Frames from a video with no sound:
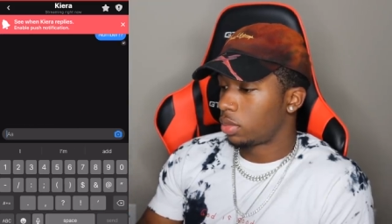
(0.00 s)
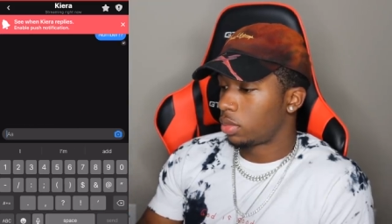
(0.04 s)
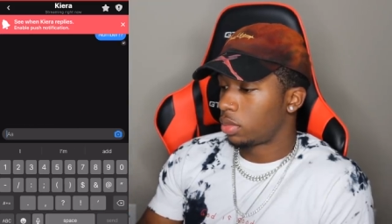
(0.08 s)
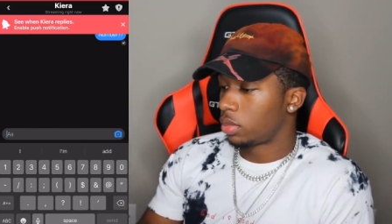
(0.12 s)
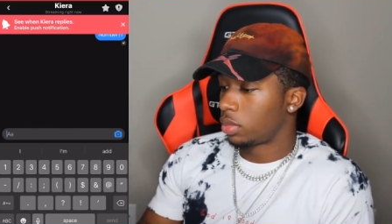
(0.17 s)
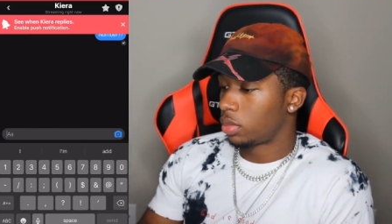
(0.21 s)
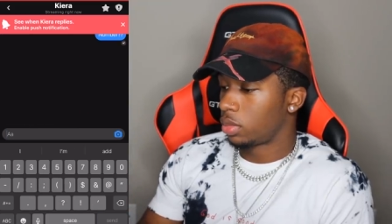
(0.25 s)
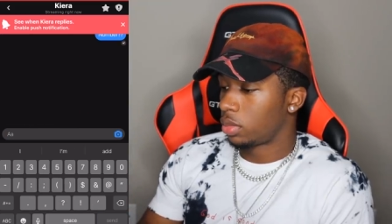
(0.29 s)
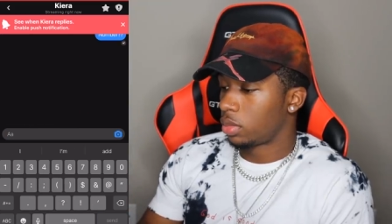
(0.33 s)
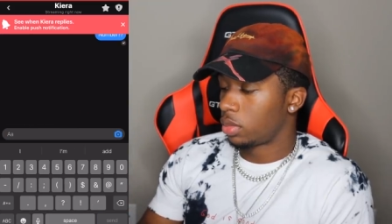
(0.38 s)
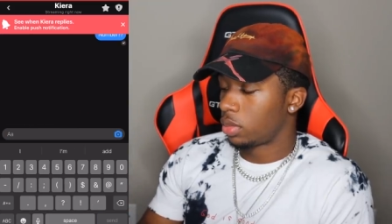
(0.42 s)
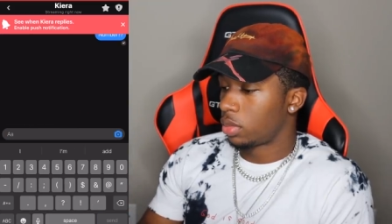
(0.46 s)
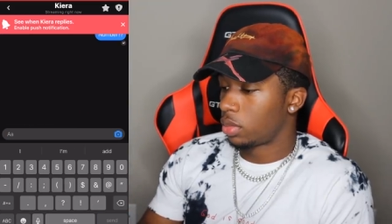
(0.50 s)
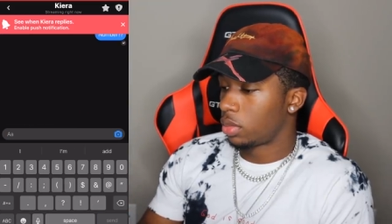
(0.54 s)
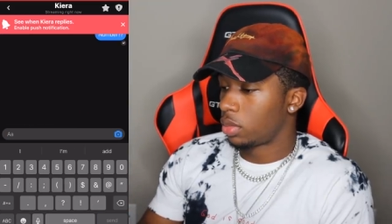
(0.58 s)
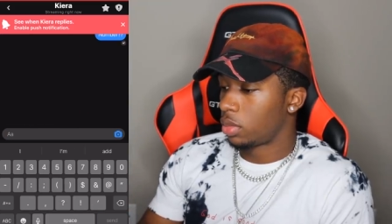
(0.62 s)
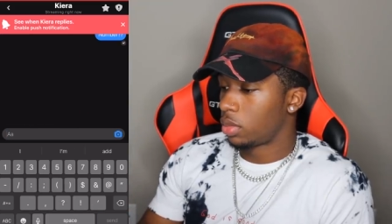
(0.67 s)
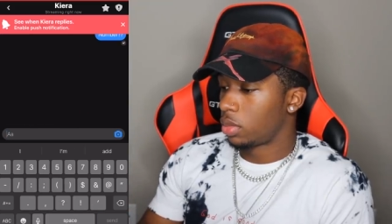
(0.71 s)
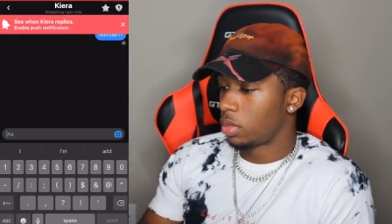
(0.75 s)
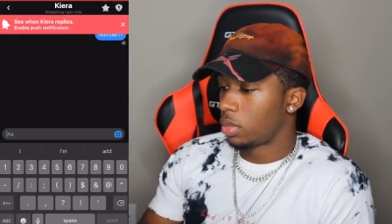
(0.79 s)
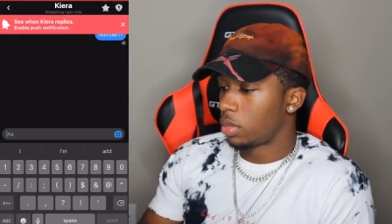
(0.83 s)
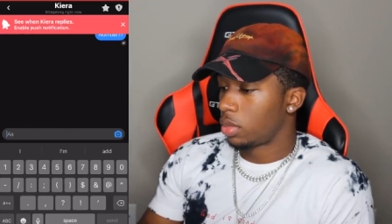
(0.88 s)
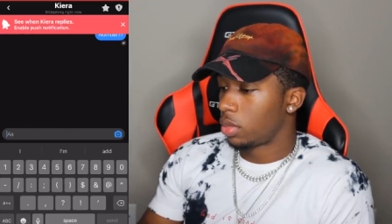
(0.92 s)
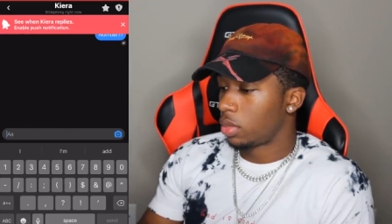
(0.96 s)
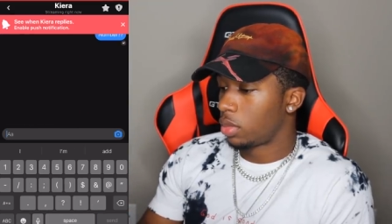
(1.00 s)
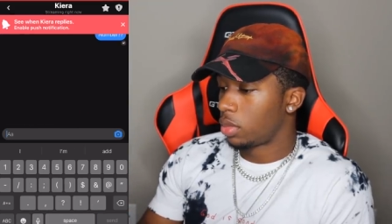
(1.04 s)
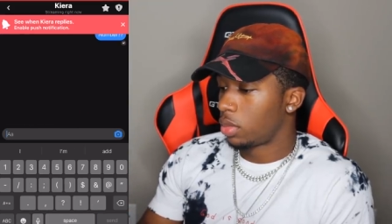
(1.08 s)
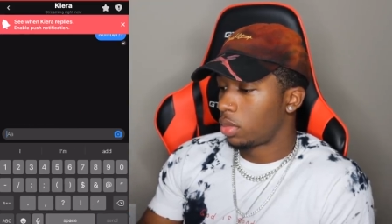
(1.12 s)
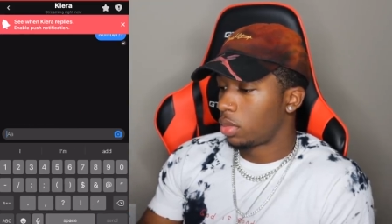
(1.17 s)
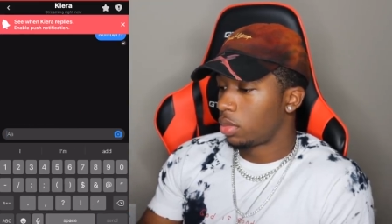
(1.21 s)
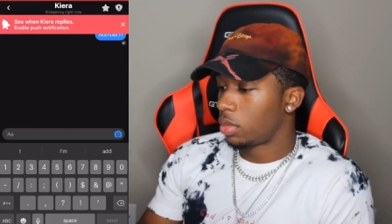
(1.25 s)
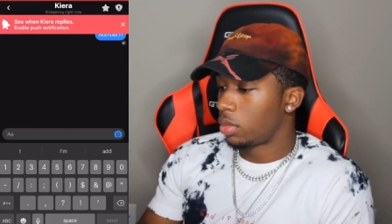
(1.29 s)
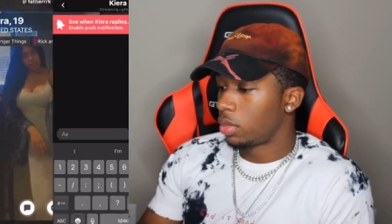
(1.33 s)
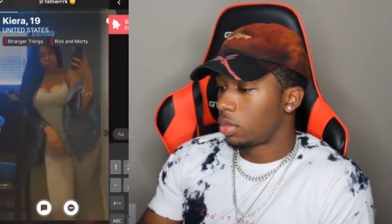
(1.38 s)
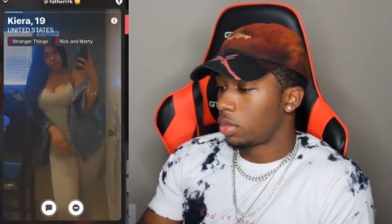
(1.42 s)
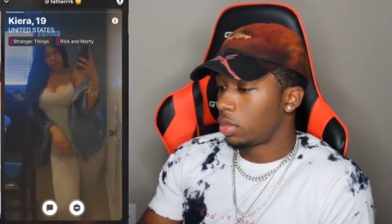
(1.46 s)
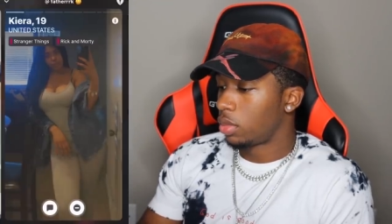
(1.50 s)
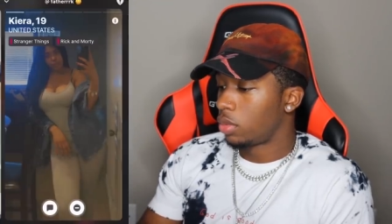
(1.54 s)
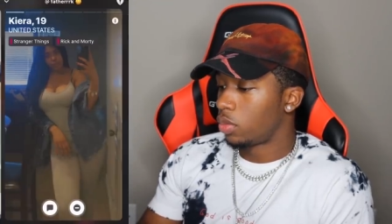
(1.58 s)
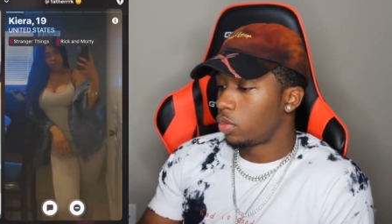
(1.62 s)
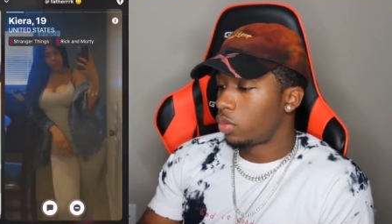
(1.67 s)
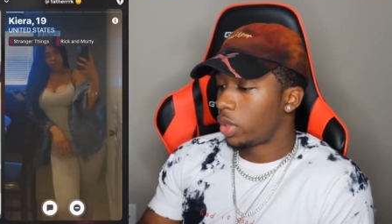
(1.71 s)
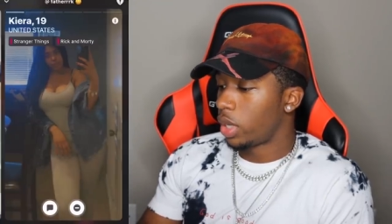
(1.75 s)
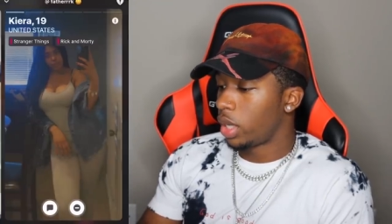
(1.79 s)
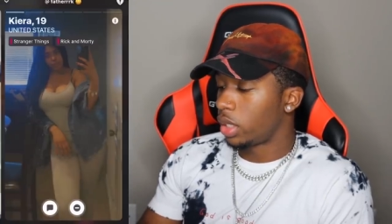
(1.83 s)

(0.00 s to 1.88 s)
Don't don't do that. Bye.